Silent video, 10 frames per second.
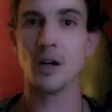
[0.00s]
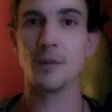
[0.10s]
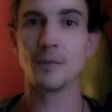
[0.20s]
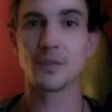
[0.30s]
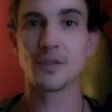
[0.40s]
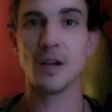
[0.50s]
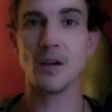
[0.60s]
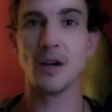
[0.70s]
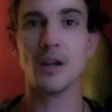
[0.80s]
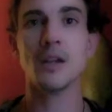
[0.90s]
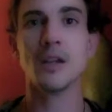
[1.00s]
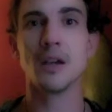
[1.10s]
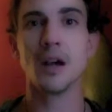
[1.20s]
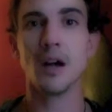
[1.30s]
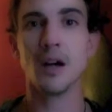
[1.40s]
Sarah,
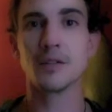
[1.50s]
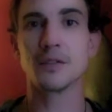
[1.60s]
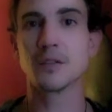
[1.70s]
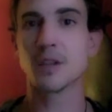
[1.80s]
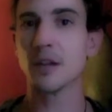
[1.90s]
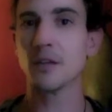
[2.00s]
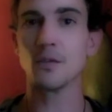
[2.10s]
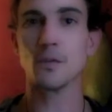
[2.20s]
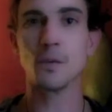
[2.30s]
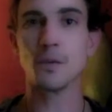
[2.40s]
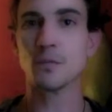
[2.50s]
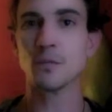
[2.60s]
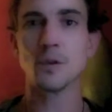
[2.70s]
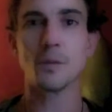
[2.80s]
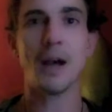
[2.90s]
we
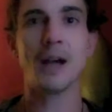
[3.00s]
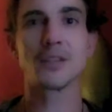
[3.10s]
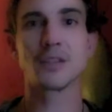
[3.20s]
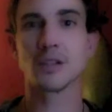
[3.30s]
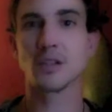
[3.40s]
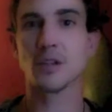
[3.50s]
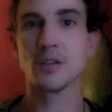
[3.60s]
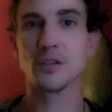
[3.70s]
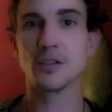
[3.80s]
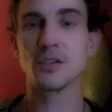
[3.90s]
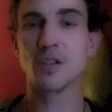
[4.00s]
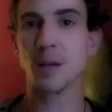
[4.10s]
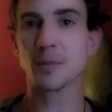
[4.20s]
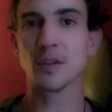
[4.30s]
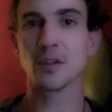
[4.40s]
were passing each other, and she
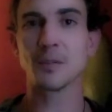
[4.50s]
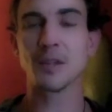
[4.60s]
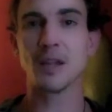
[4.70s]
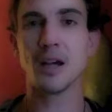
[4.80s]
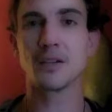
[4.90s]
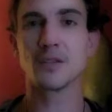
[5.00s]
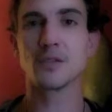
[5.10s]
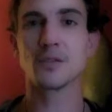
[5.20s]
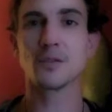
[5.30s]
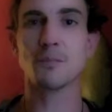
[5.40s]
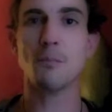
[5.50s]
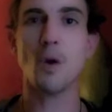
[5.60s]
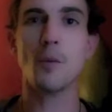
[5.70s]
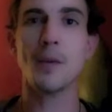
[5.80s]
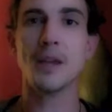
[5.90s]
stopped and looked me in the eyes. And there's this
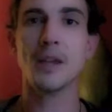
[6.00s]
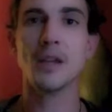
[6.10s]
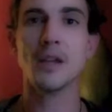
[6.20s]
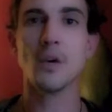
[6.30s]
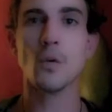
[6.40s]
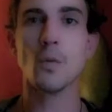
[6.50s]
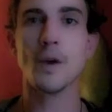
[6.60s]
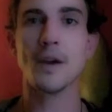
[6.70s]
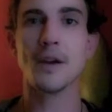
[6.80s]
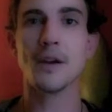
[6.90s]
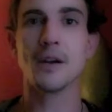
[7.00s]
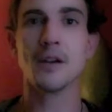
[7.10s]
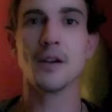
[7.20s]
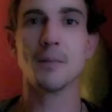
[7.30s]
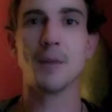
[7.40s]
moment where
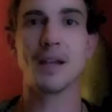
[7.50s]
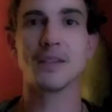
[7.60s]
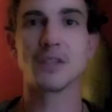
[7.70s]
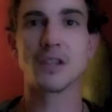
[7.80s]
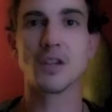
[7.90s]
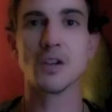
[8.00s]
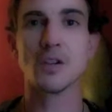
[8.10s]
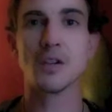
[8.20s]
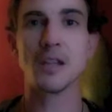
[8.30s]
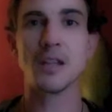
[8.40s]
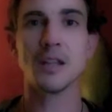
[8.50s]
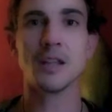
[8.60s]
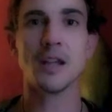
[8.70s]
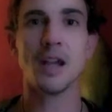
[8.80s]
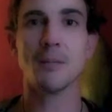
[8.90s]
my insecurity
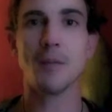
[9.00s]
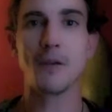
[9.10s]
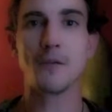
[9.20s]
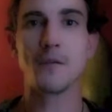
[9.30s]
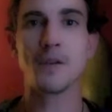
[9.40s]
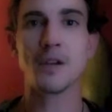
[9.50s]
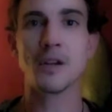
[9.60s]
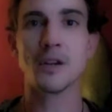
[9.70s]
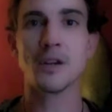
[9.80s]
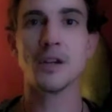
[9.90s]
and my fear